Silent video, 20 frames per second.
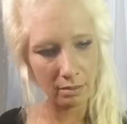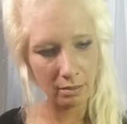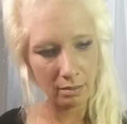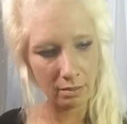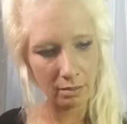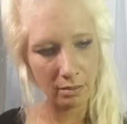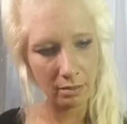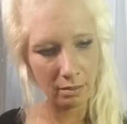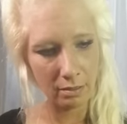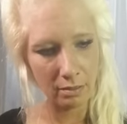
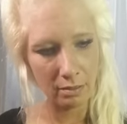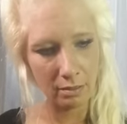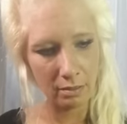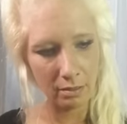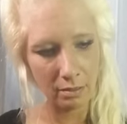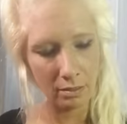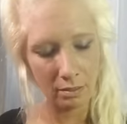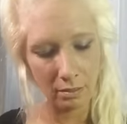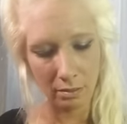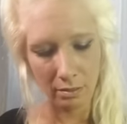
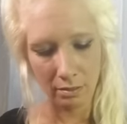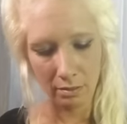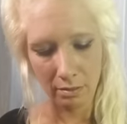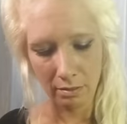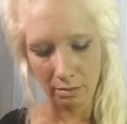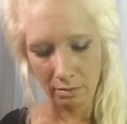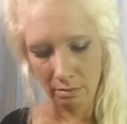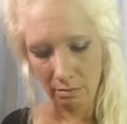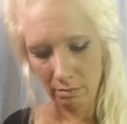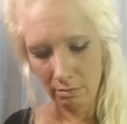
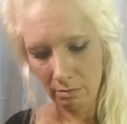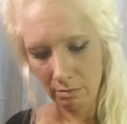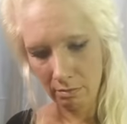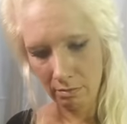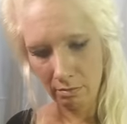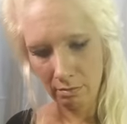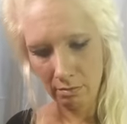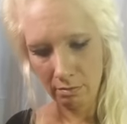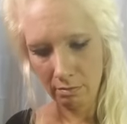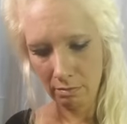
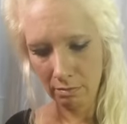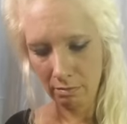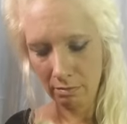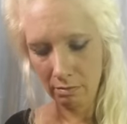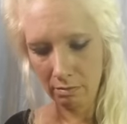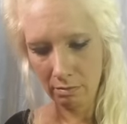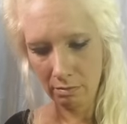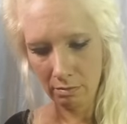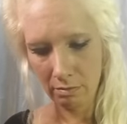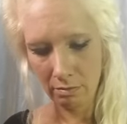
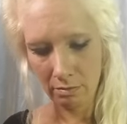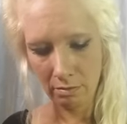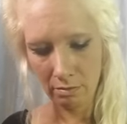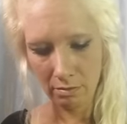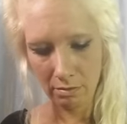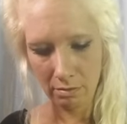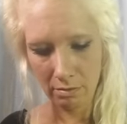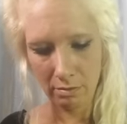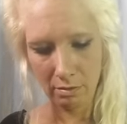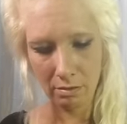
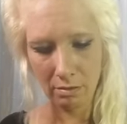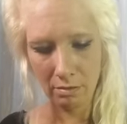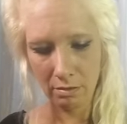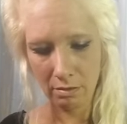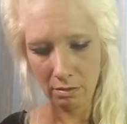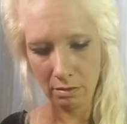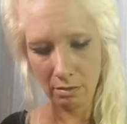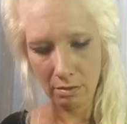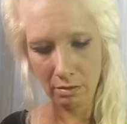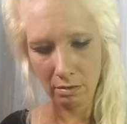
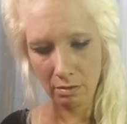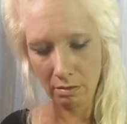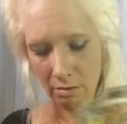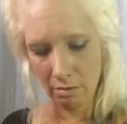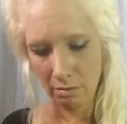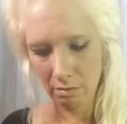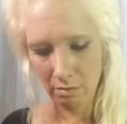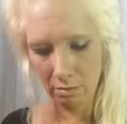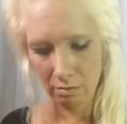Nothing is said.